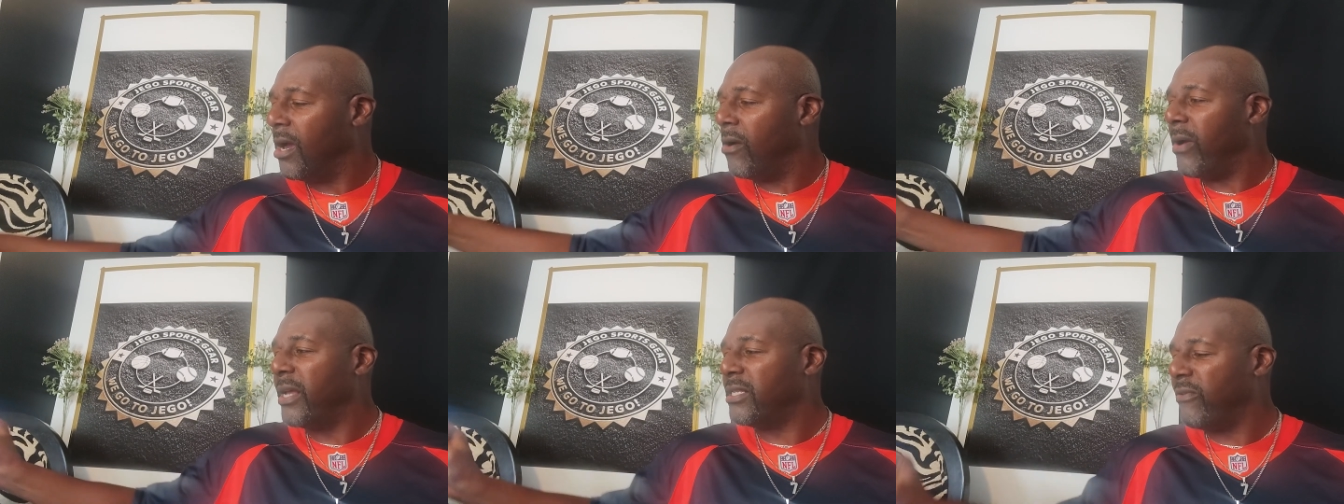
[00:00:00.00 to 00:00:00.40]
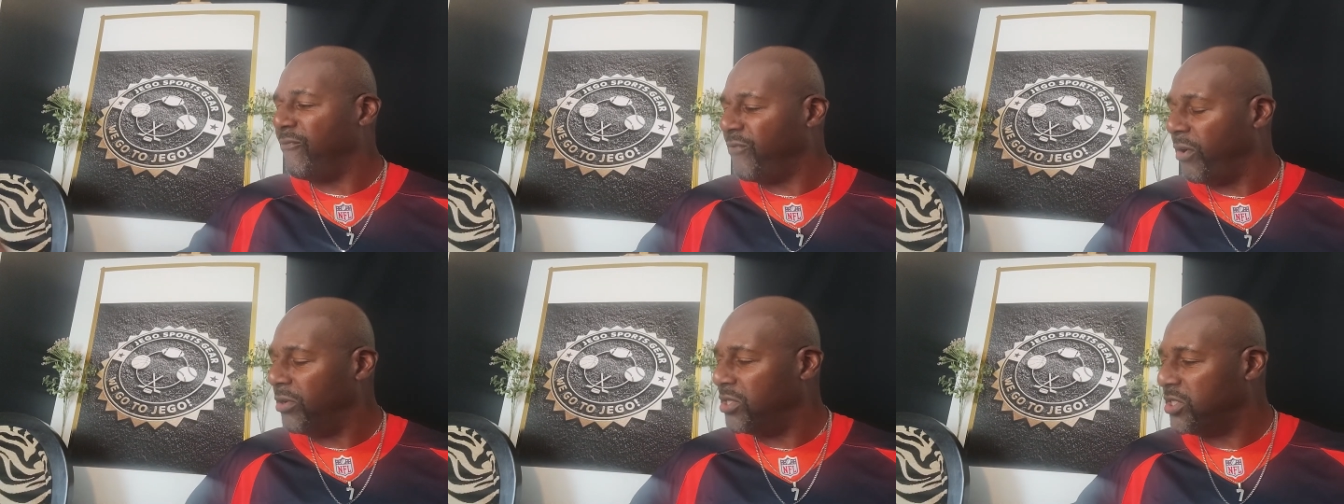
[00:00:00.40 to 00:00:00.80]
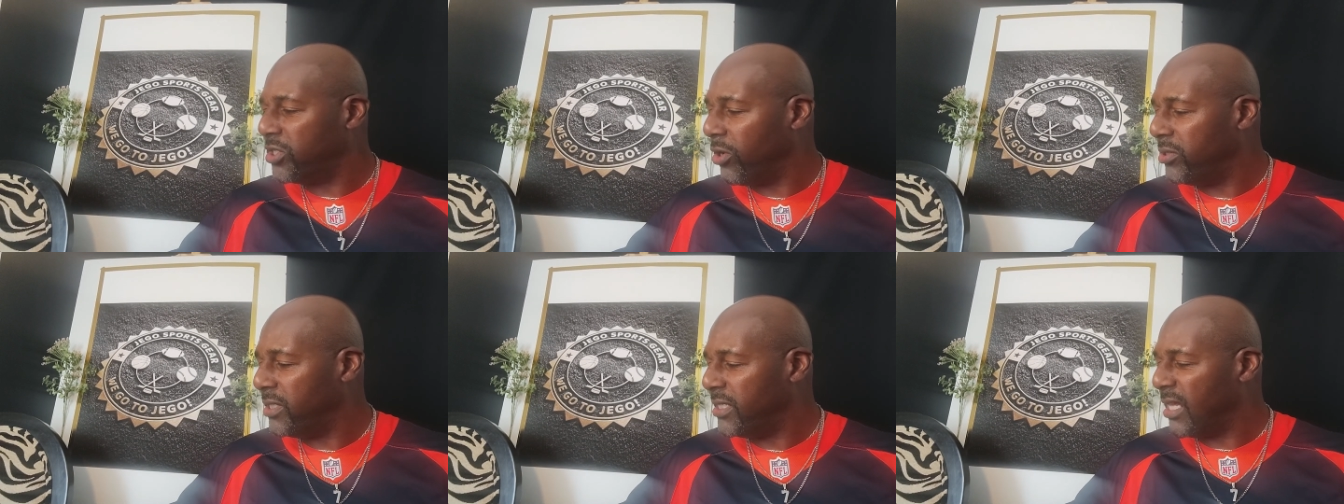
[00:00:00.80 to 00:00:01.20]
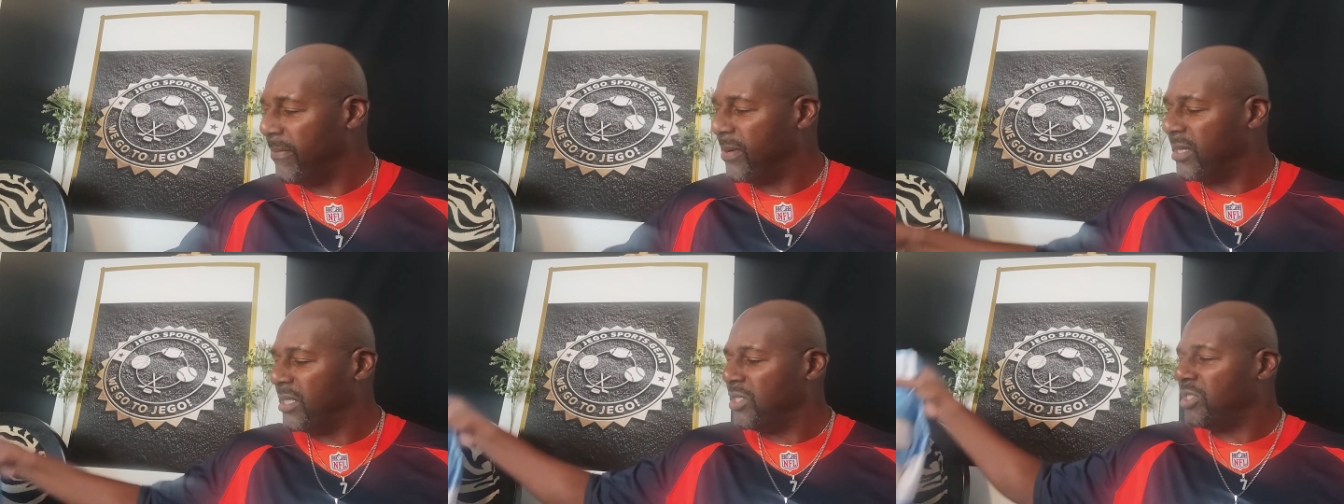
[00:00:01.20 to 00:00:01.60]
All right, the first jersey that
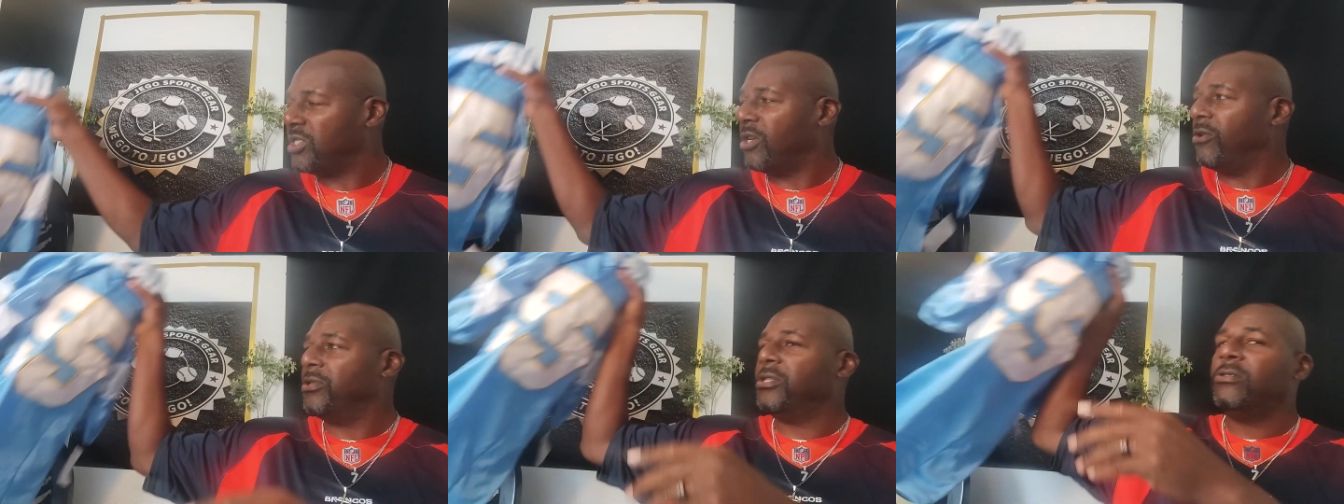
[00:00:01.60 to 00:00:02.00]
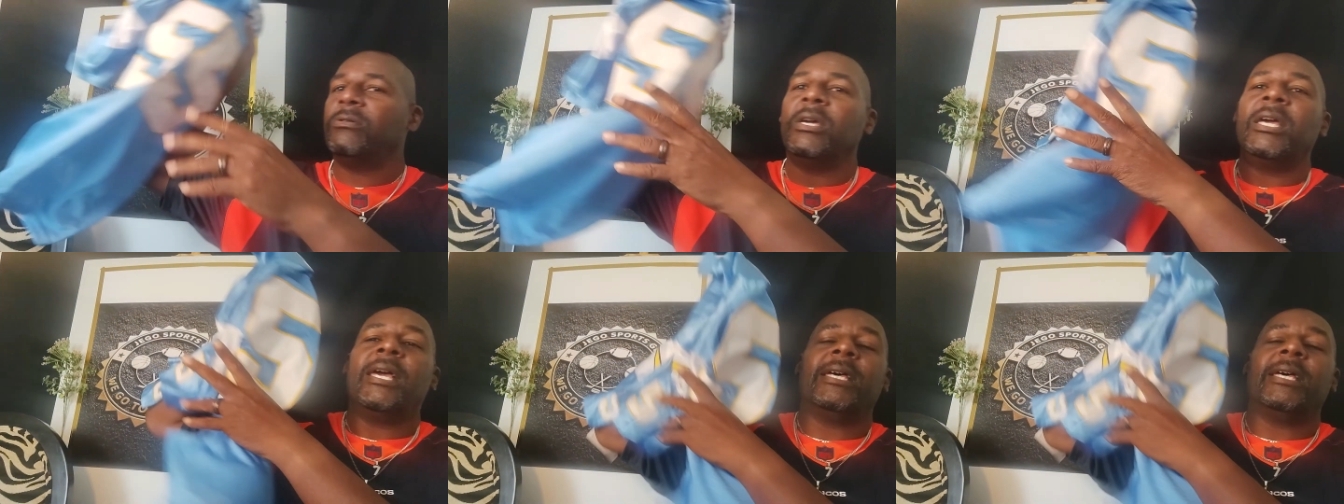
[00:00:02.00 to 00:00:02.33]
I'm going to show you